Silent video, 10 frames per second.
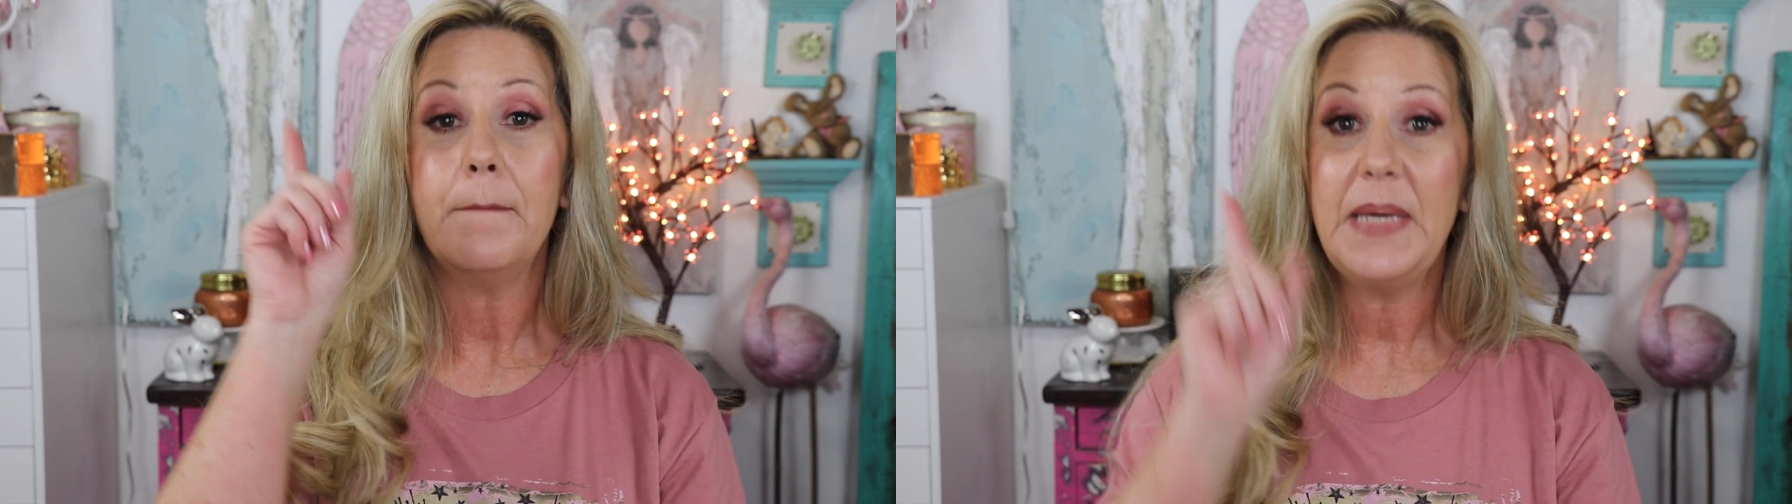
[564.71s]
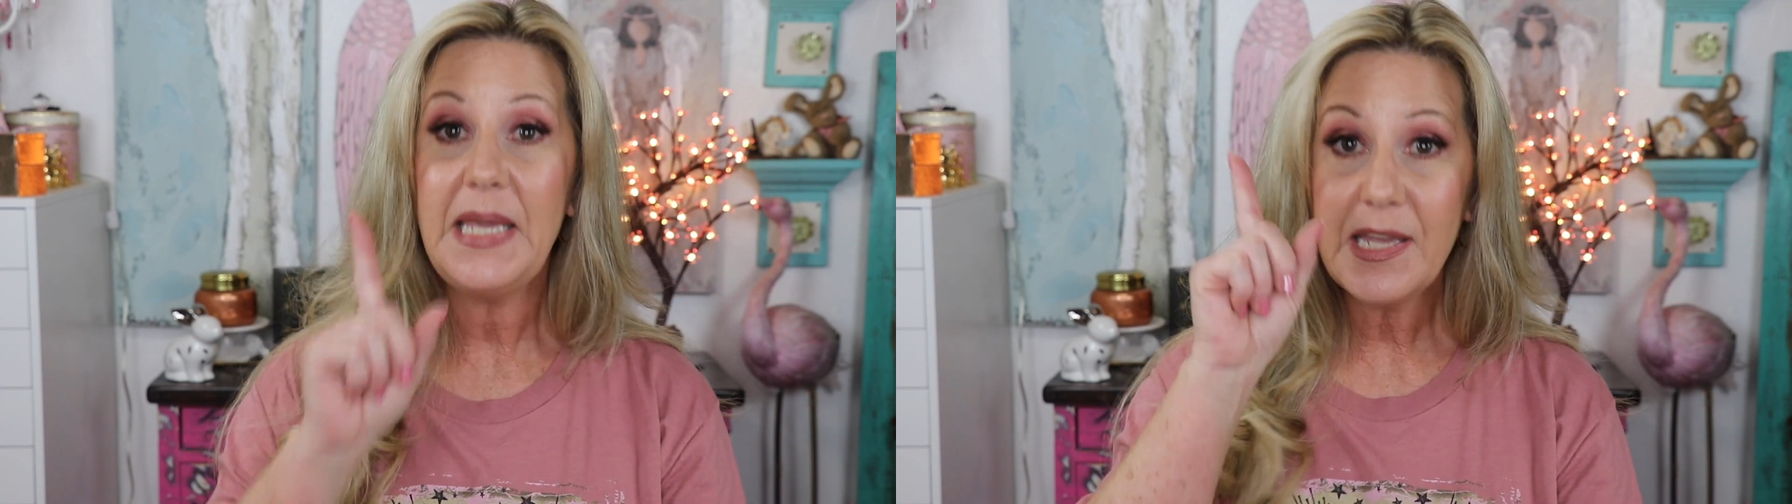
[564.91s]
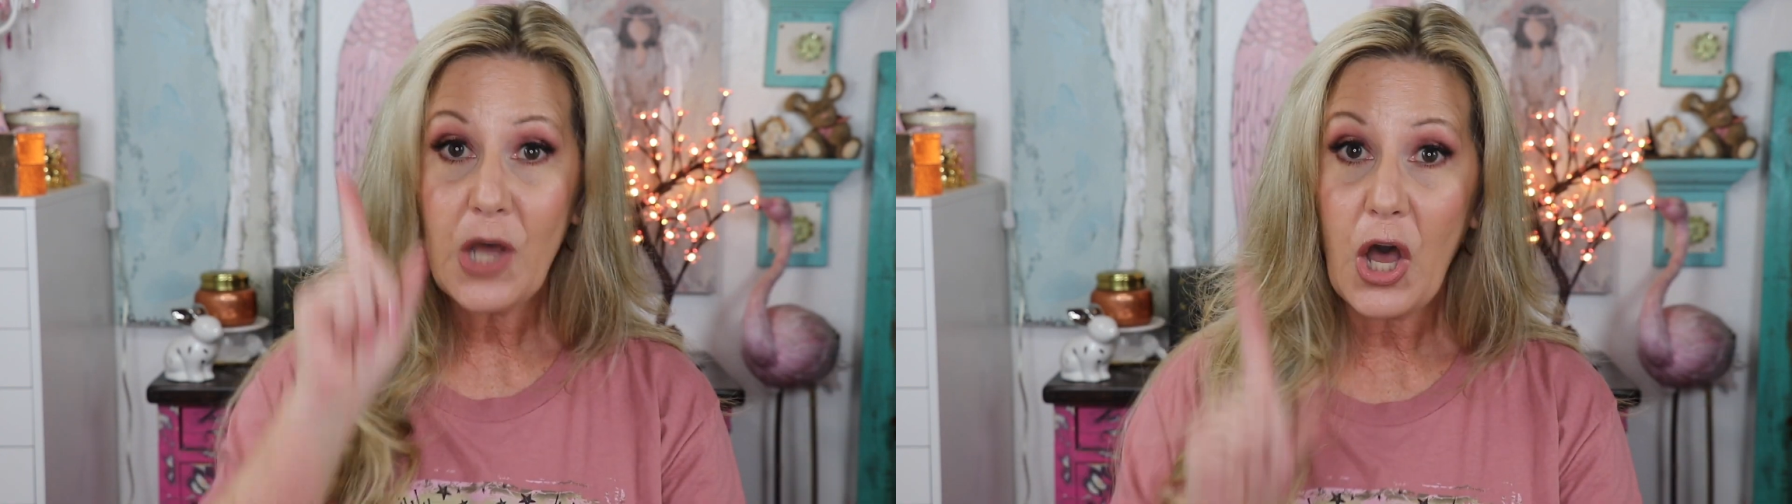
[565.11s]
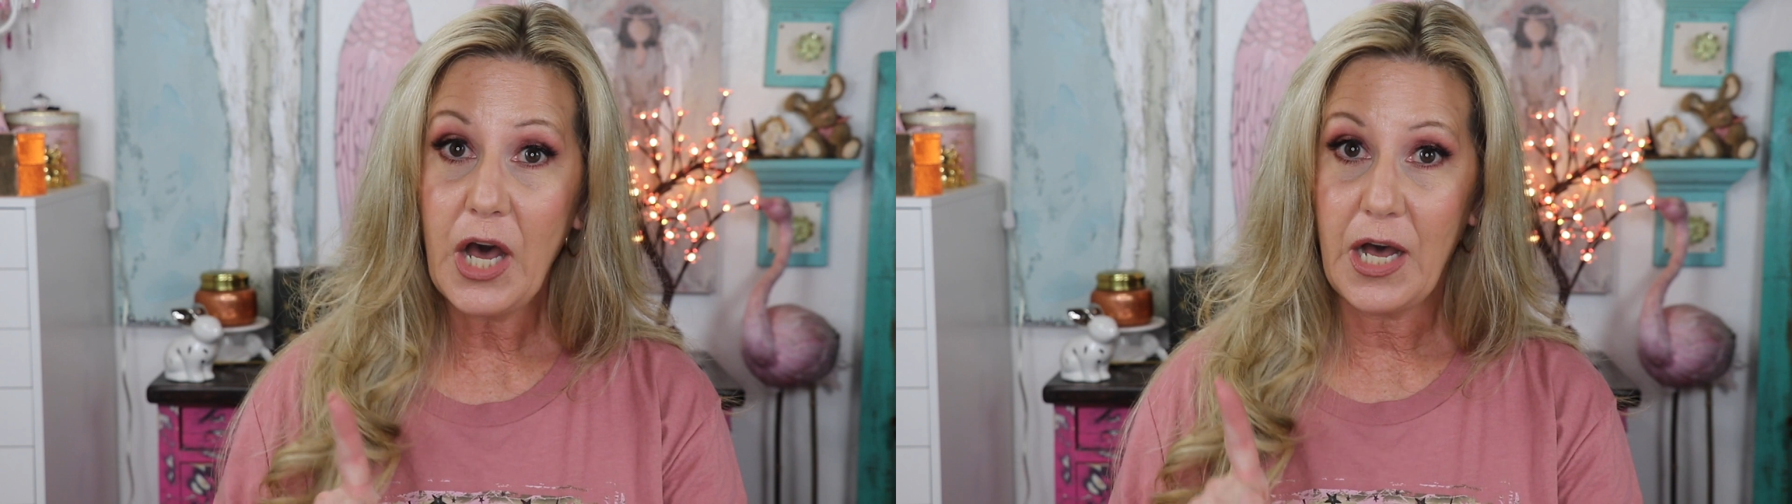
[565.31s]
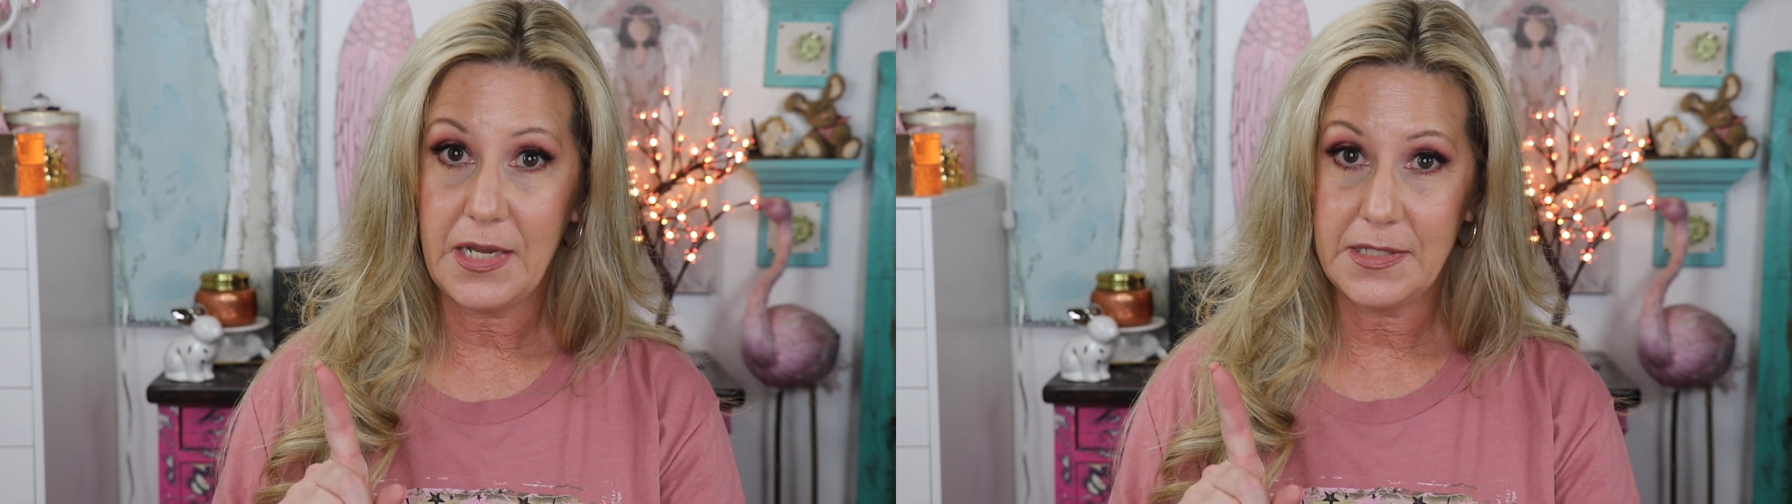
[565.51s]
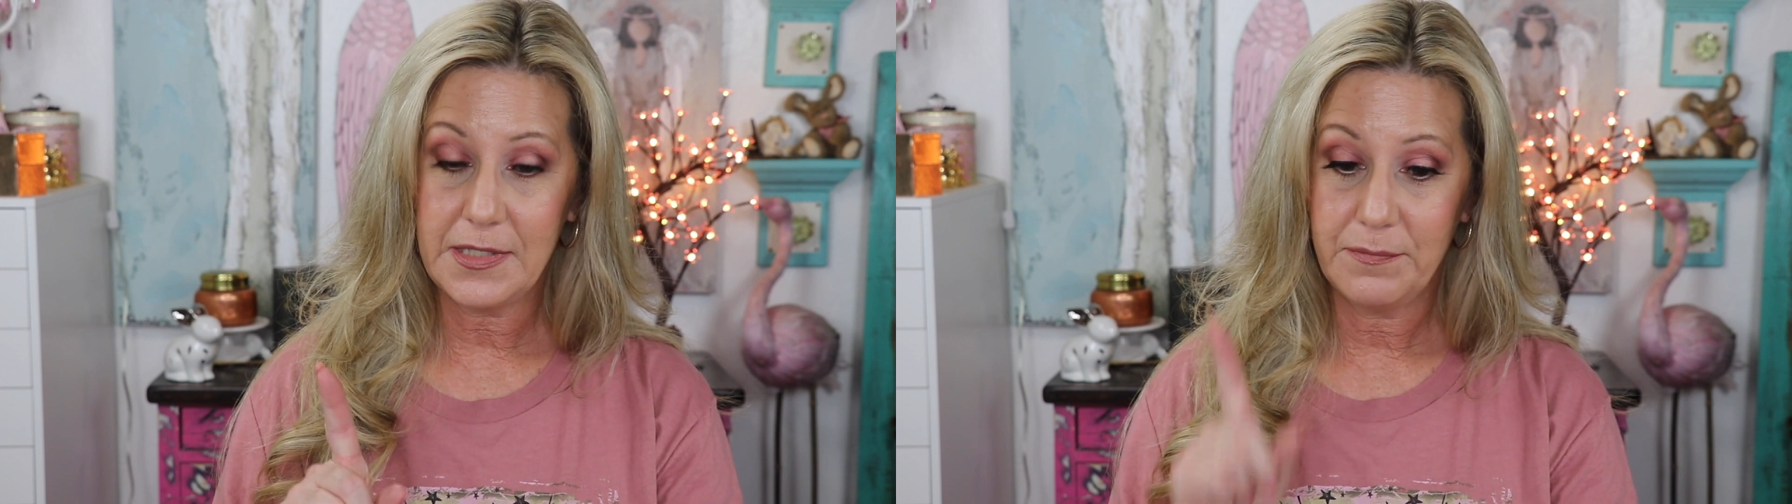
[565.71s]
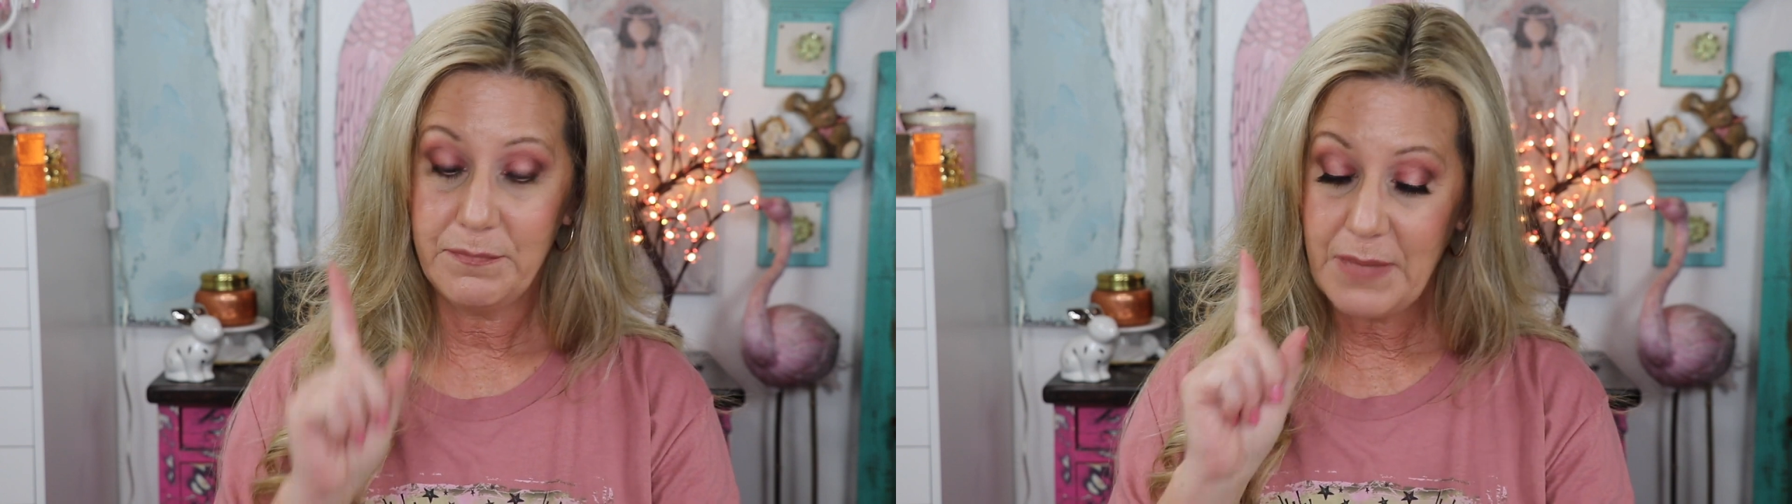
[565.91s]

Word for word: because